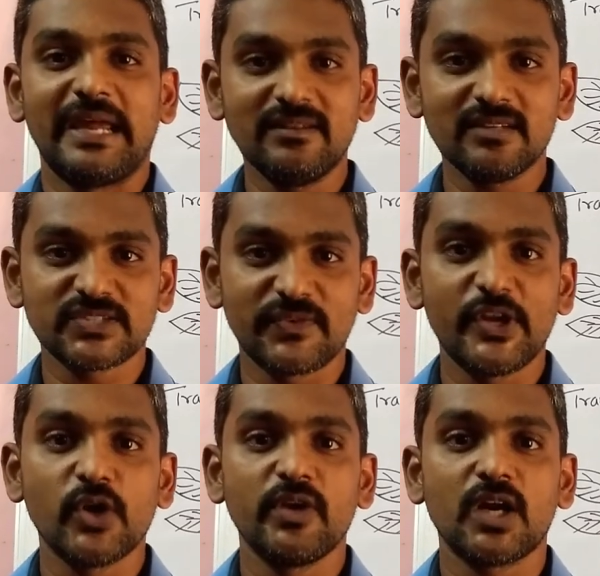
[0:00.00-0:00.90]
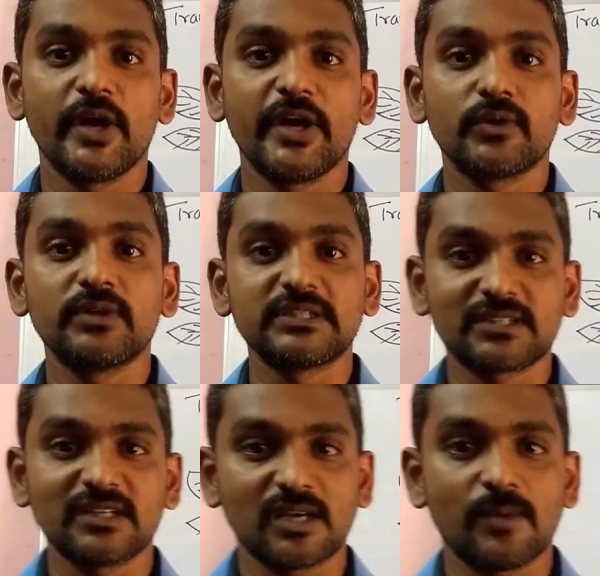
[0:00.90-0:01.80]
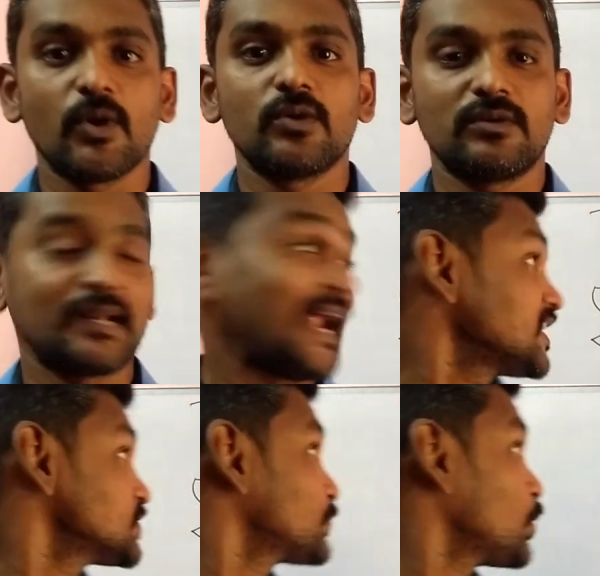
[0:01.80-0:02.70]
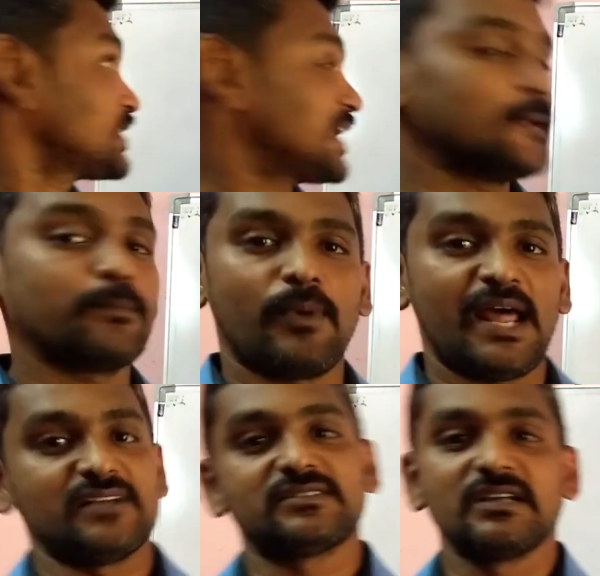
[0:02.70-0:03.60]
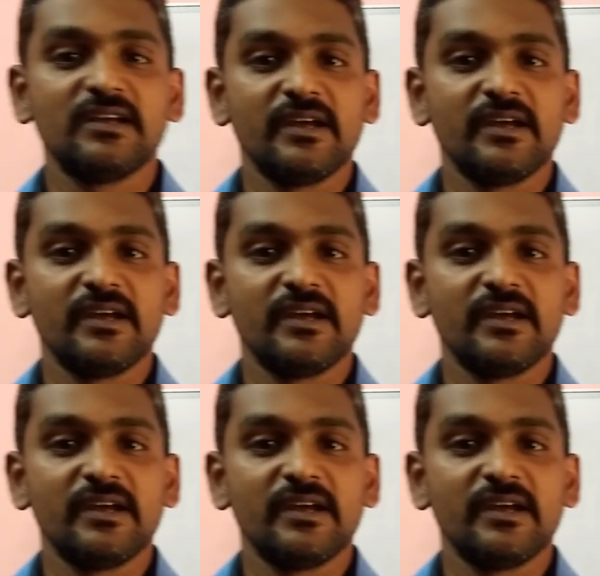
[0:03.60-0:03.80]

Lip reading: In this video we are going to discuss about transport in plants.